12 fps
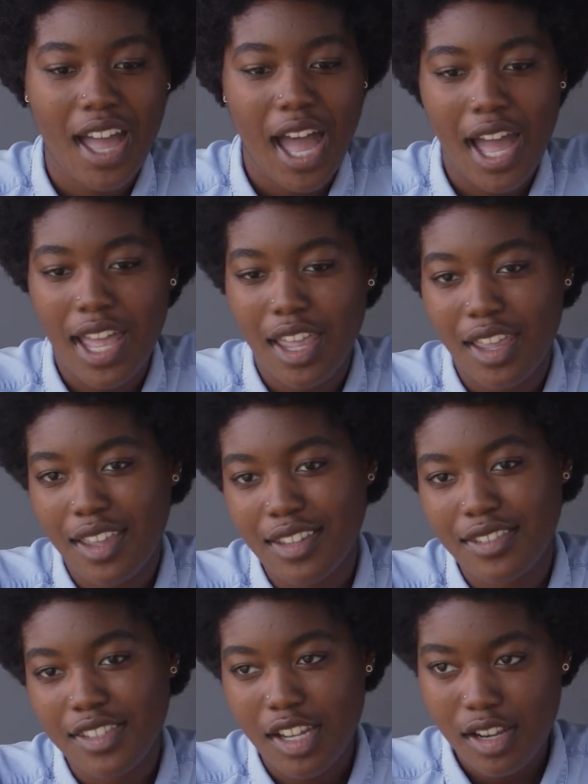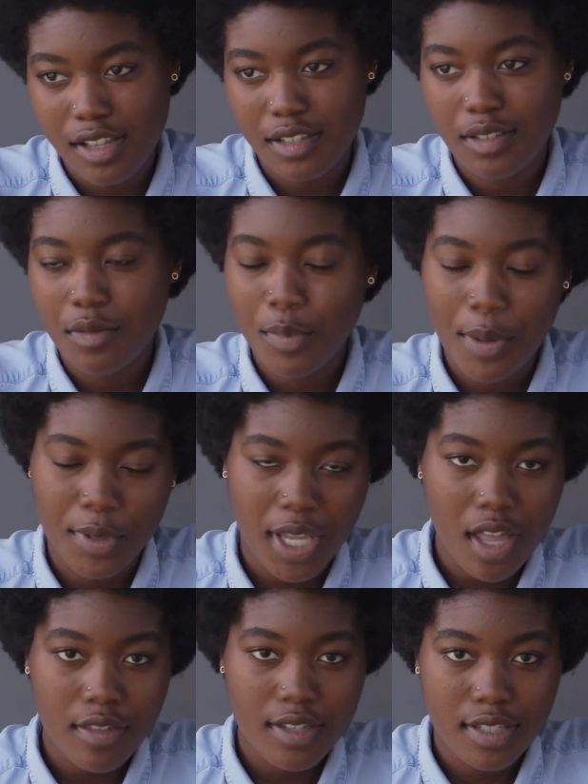I studied public
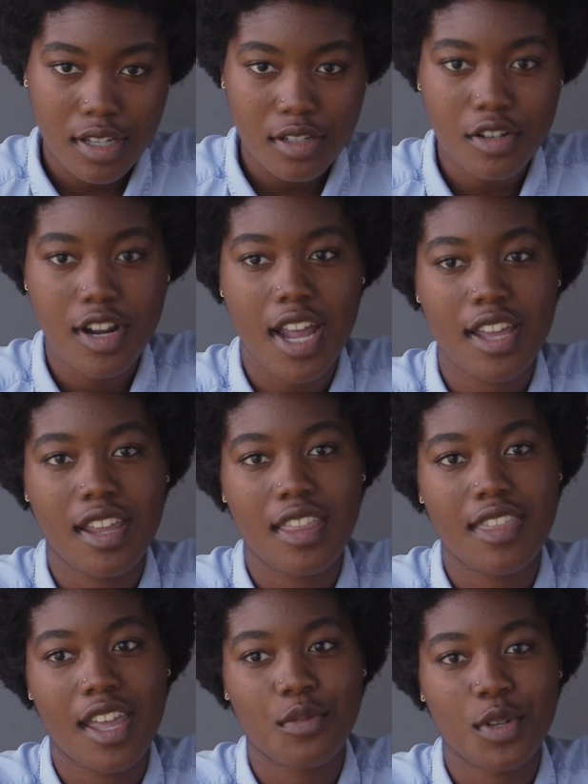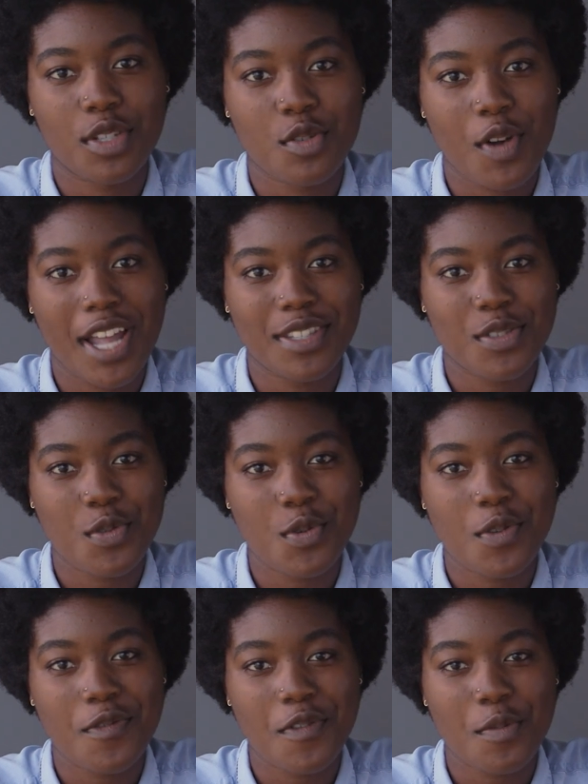health as an undergrad and then went to grad
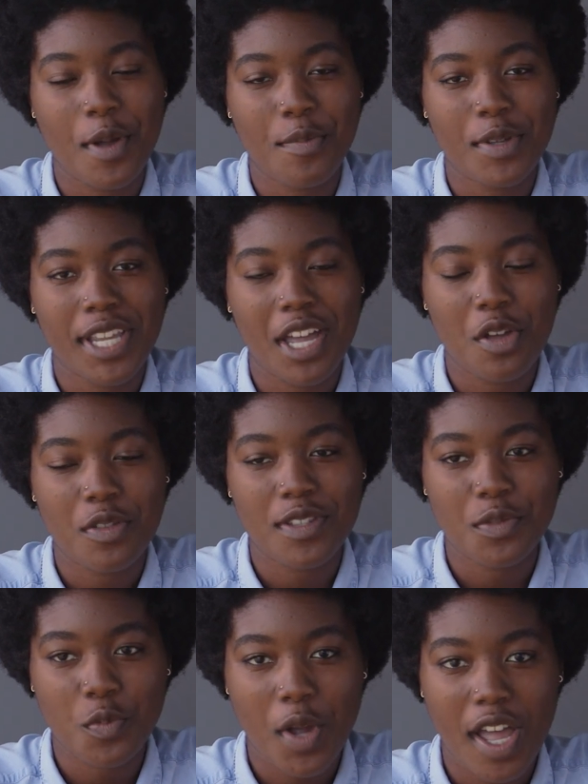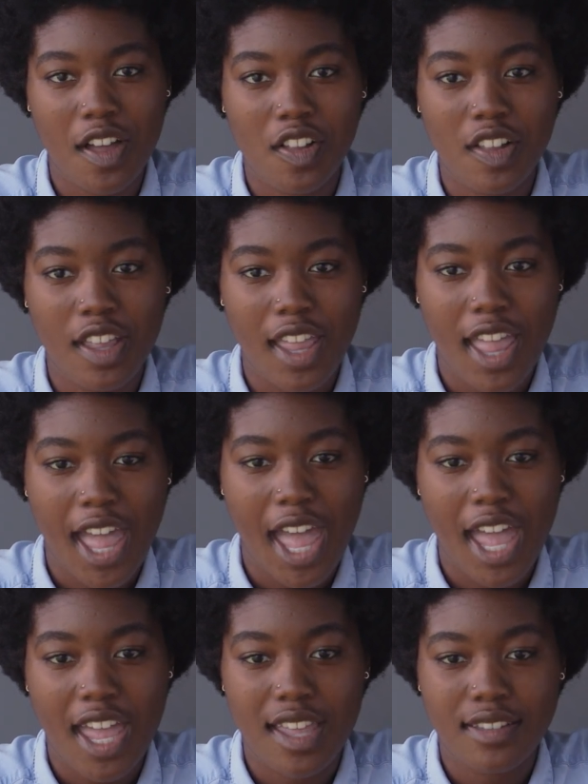school for public health as well.
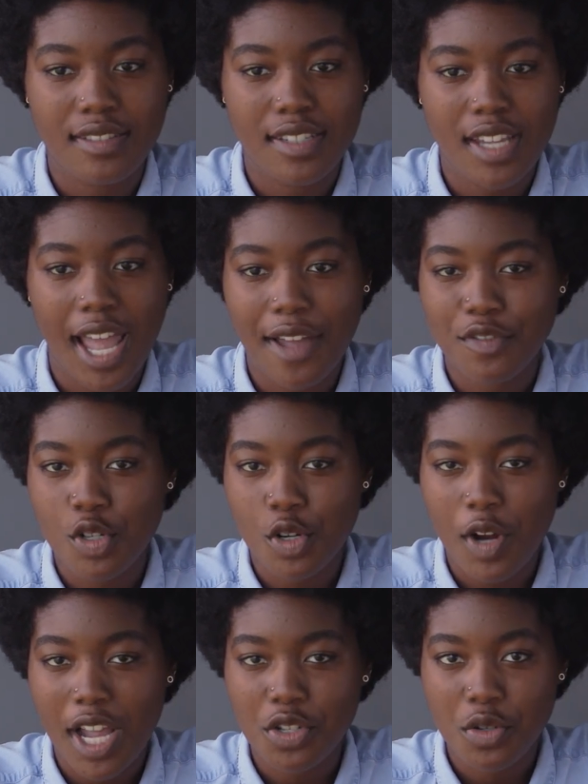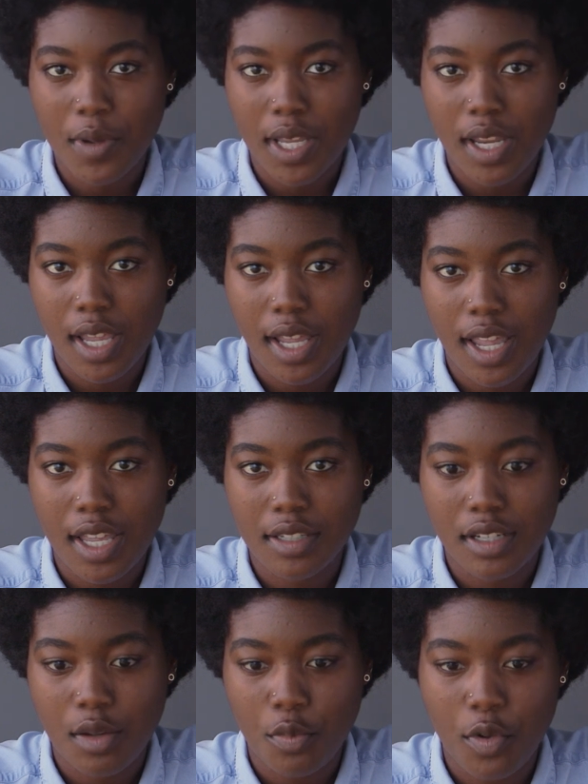And after graduating, I
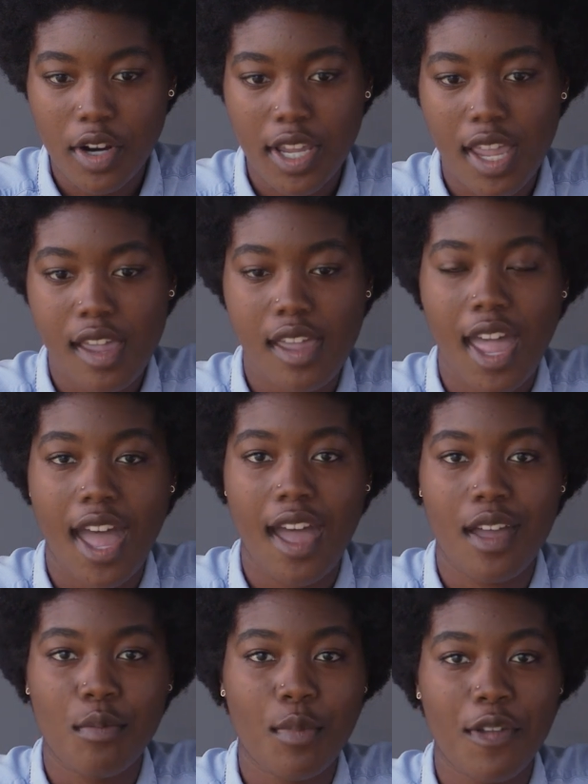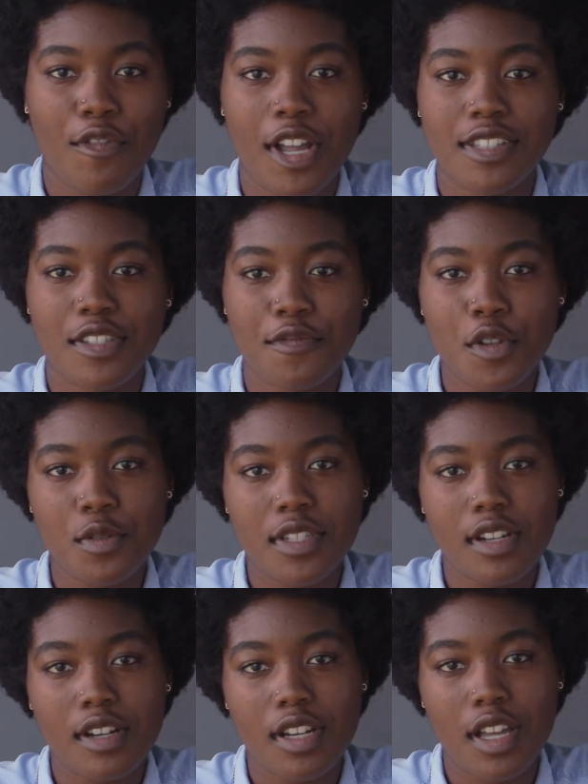ended up working at my friend's food
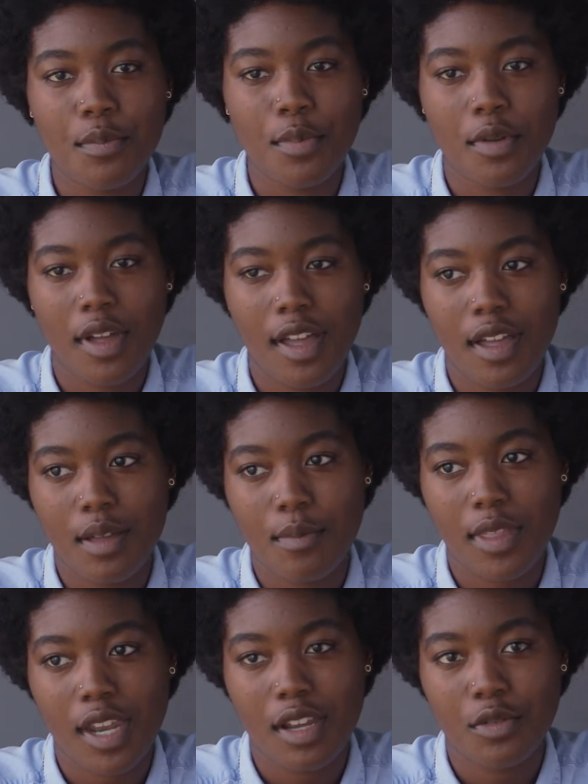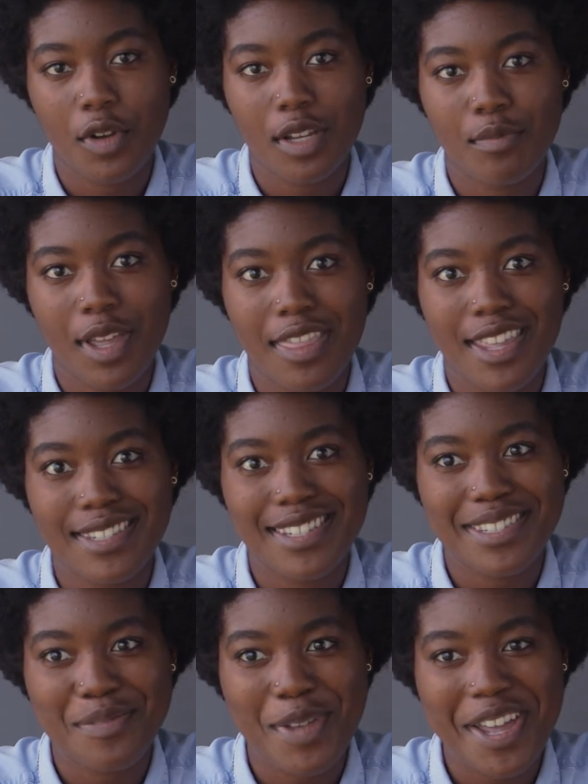startup that I'd written my
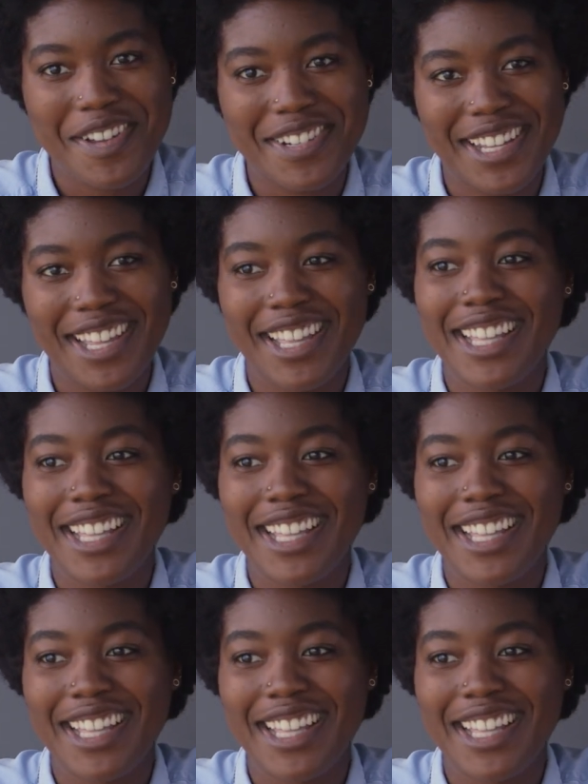thesis about.